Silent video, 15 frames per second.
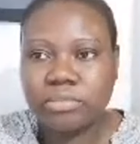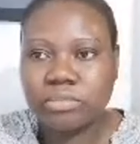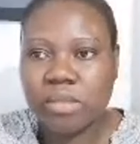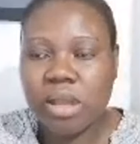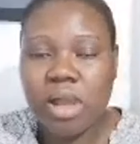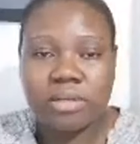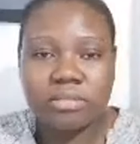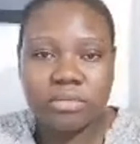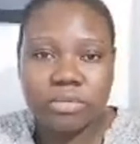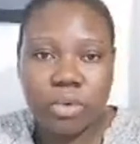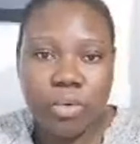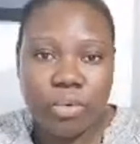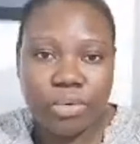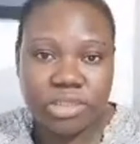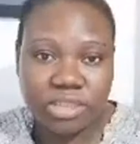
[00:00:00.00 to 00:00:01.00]
and
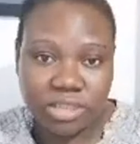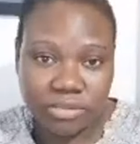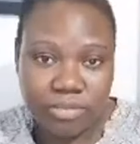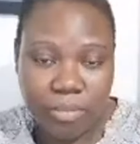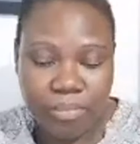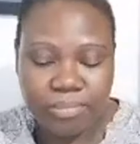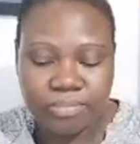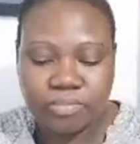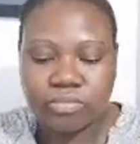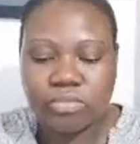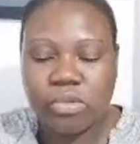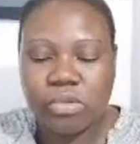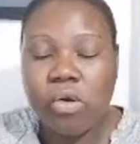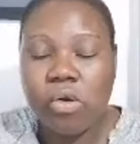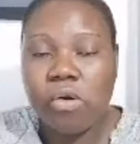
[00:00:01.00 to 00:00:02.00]
ogi,
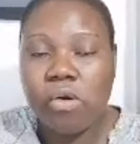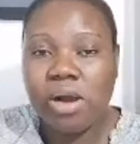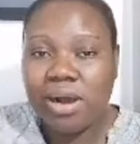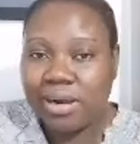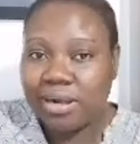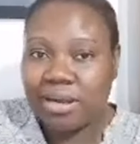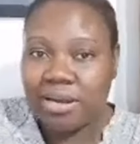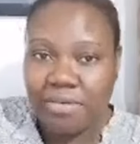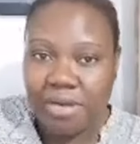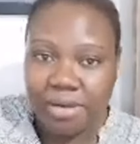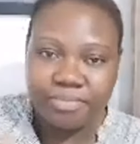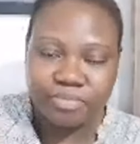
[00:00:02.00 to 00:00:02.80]
or akara